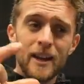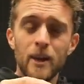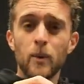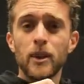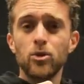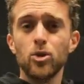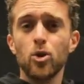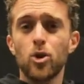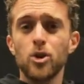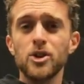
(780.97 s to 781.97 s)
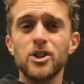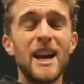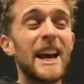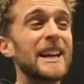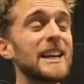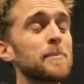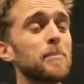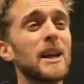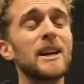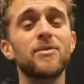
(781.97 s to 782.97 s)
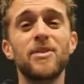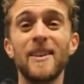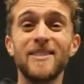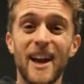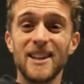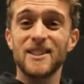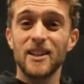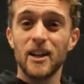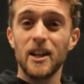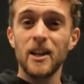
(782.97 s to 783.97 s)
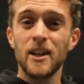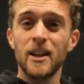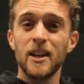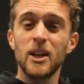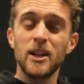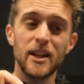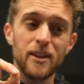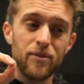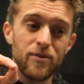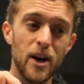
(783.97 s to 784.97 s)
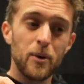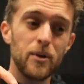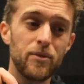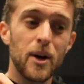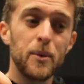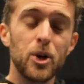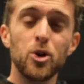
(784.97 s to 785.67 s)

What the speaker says: He went to the course and he played fantastically. He did a very, very